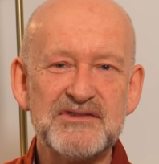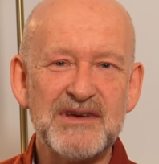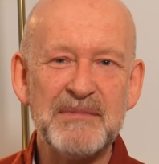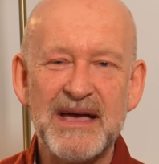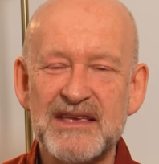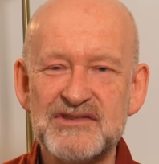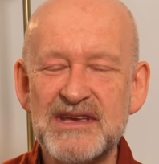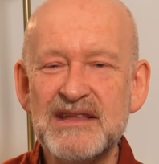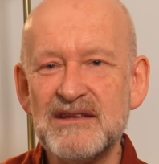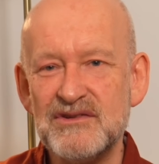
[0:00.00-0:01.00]
into a
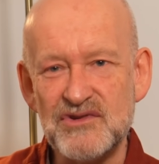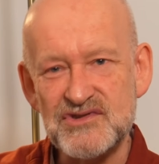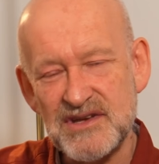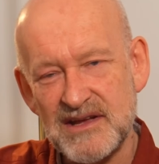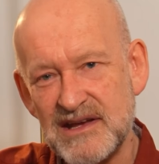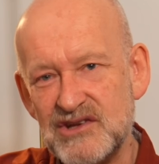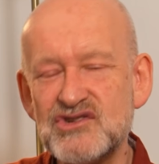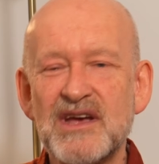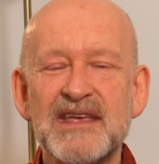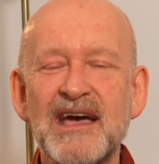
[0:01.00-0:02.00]
magazine and you see a nice
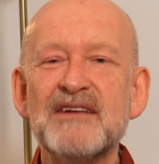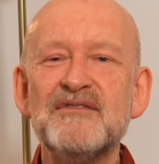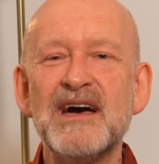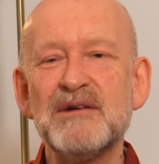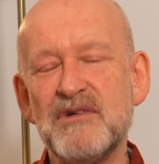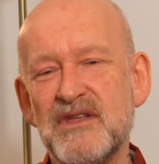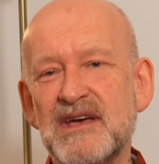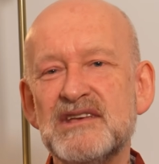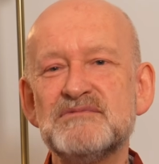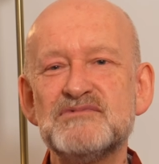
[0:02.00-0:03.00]
shiny advert with a
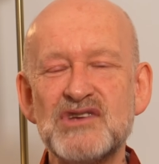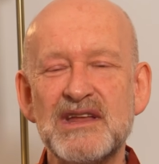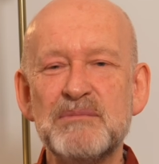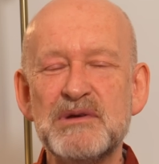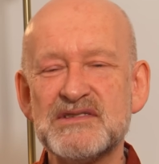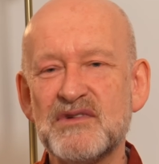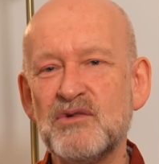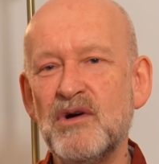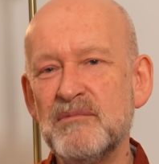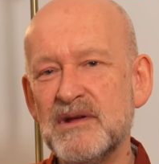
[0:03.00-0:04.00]
nice shiny piece of
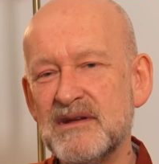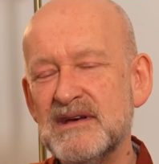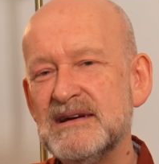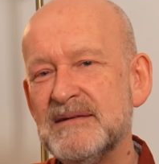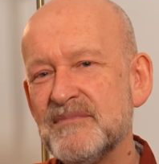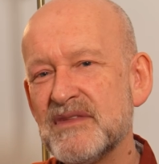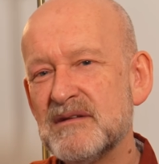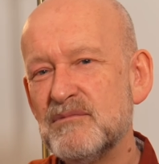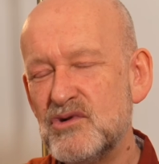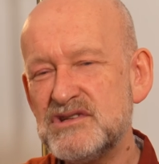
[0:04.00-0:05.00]
equipment,
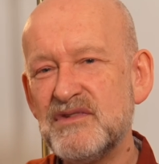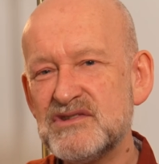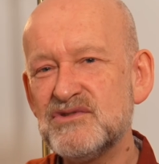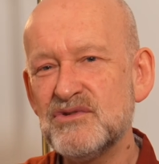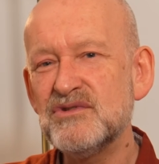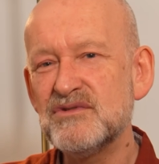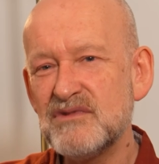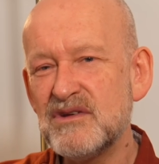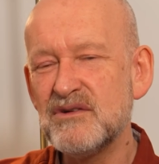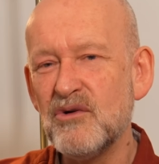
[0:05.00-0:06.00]
most of us do
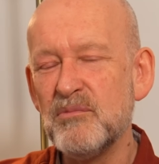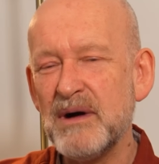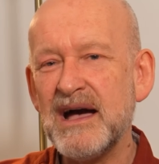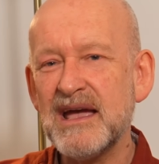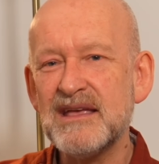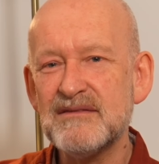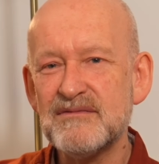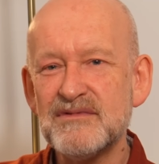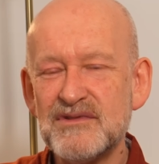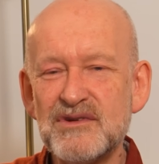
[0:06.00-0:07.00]
go by
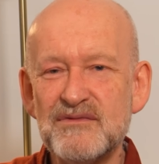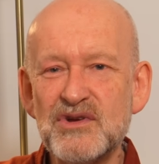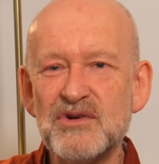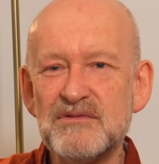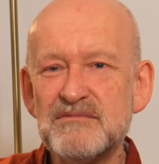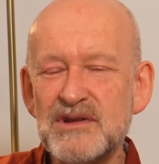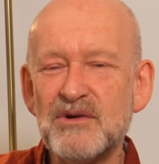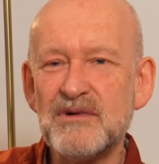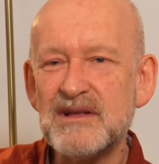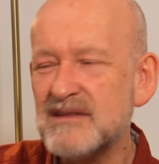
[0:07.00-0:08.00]
the review. You
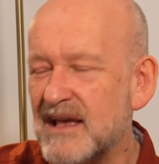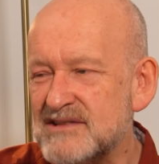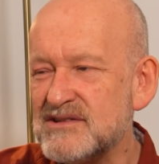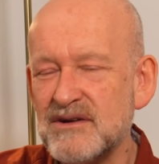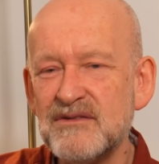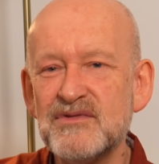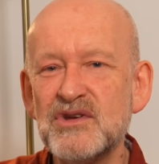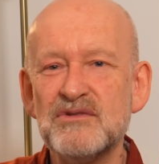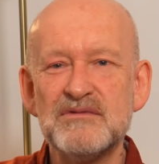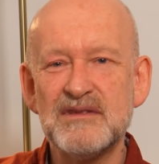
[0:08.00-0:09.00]
know, is there a
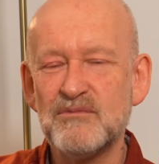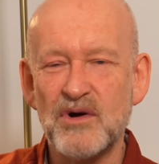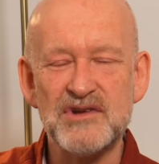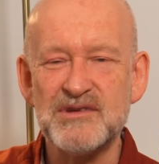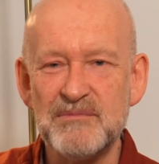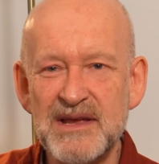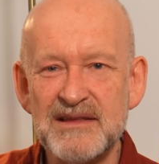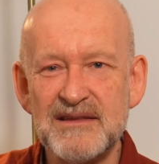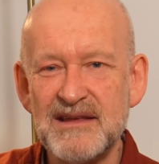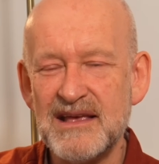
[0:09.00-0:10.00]
review? What does it
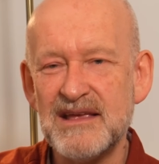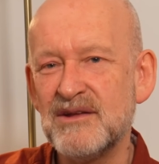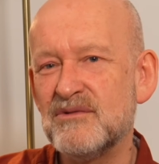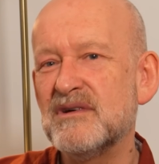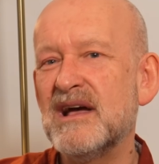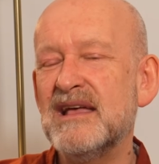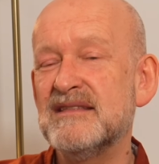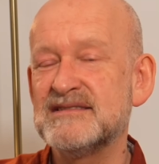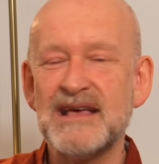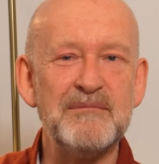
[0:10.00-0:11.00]
mean? You know,
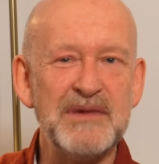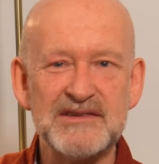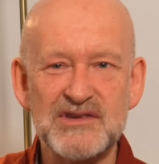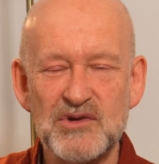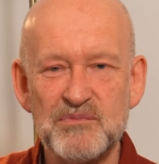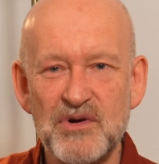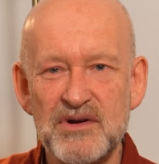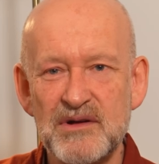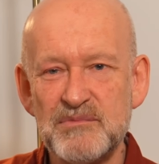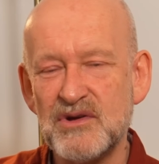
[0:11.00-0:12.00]
does that mean it's a good
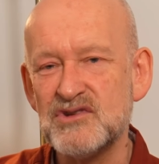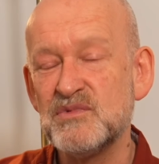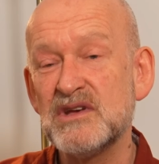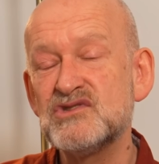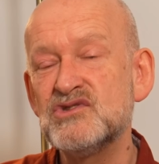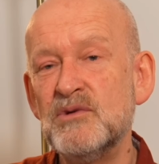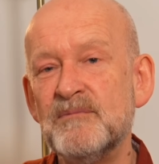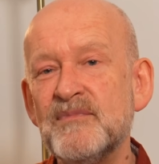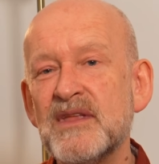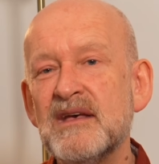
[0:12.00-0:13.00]
product? Because we
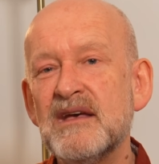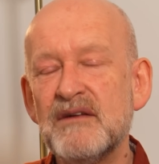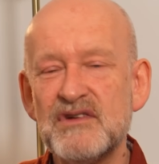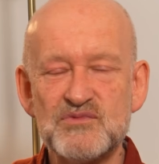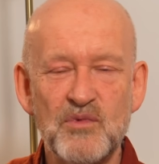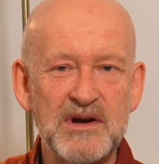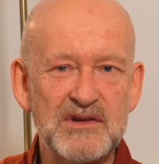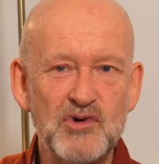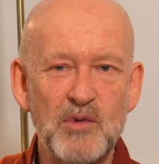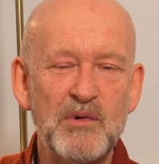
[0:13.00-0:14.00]
assume if it's won a
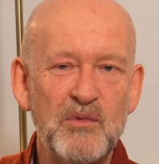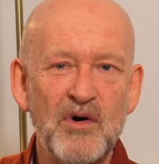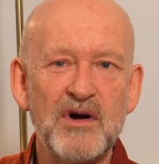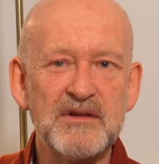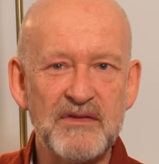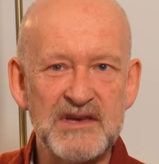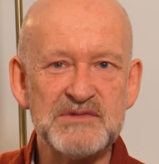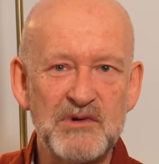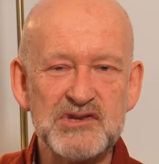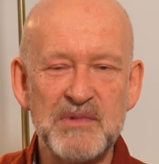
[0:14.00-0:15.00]
top award, this
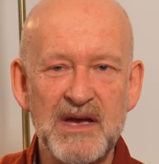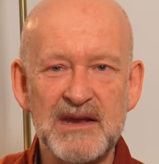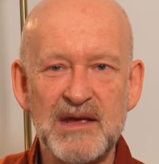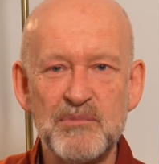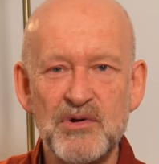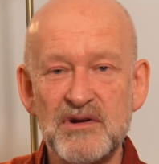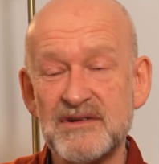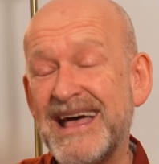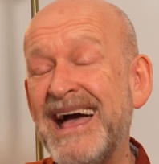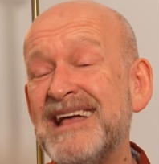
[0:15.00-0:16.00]
must be a great
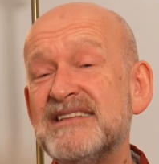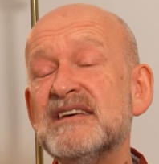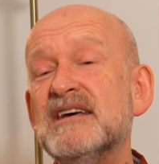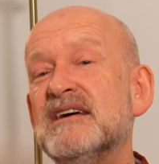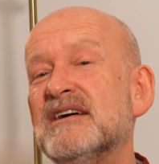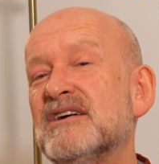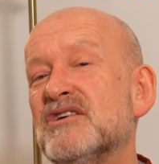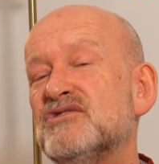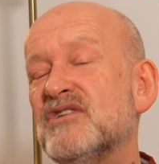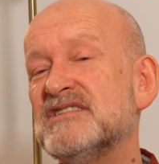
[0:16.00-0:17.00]
product. And
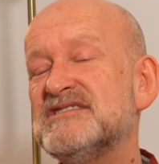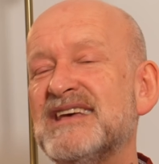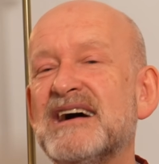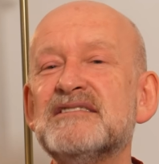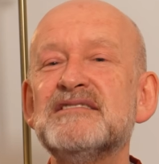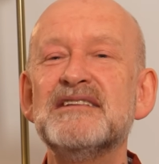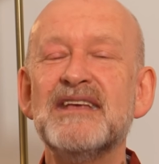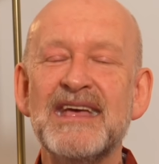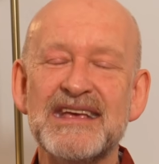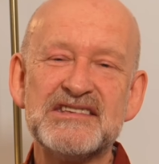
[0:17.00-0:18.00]
to a certain
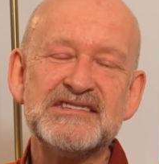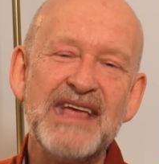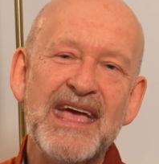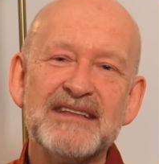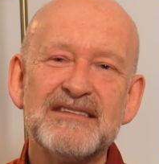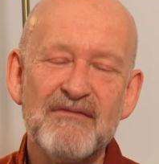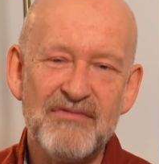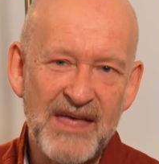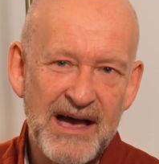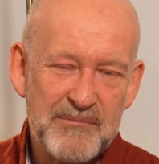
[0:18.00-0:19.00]
extent,
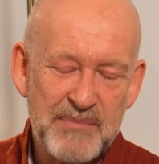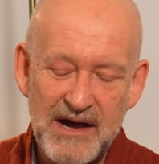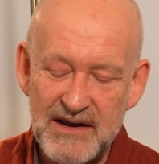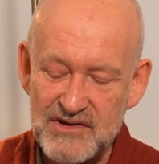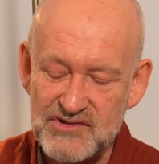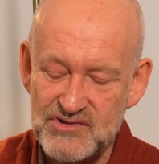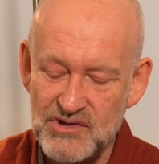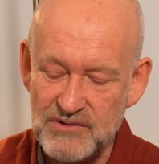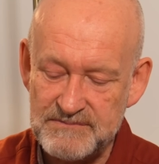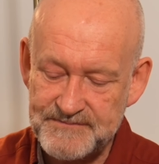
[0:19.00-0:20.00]
that part is true.